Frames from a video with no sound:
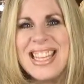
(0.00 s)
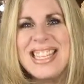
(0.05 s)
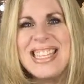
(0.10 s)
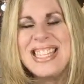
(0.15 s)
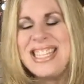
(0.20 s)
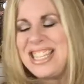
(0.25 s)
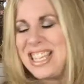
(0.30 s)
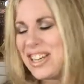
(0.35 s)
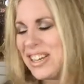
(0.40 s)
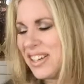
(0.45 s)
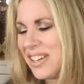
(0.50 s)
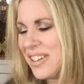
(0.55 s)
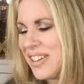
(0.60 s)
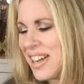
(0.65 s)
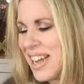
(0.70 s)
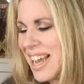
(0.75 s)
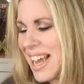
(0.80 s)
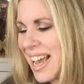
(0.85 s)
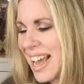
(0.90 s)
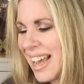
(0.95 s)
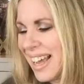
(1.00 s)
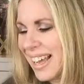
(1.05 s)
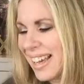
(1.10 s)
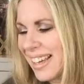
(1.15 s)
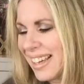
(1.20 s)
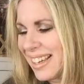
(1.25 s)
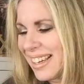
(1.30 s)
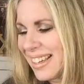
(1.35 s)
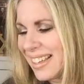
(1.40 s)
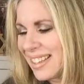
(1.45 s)
is to
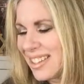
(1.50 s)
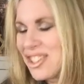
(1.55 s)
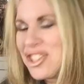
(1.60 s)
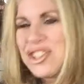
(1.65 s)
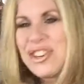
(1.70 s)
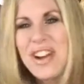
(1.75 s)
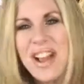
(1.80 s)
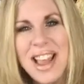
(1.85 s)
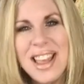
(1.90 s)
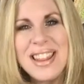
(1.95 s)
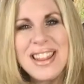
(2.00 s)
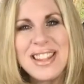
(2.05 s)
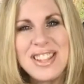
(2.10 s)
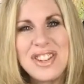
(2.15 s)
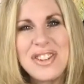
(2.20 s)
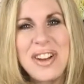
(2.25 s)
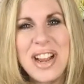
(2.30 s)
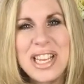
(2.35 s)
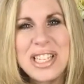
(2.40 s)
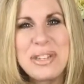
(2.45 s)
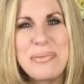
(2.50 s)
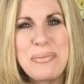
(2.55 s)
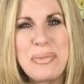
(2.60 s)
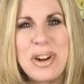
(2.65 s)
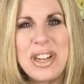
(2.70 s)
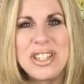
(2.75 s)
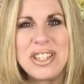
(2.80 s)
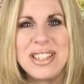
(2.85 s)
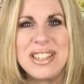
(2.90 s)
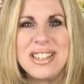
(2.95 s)
uh, try try some
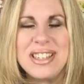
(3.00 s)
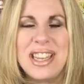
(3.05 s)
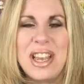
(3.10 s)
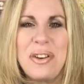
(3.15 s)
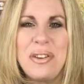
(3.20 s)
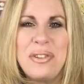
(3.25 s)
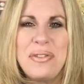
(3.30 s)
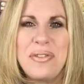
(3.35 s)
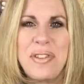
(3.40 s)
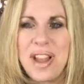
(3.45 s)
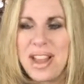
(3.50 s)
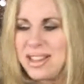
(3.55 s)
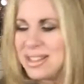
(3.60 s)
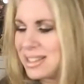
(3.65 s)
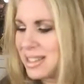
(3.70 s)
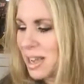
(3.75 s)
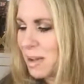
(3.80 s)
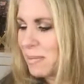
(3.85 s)
brushes. Go and find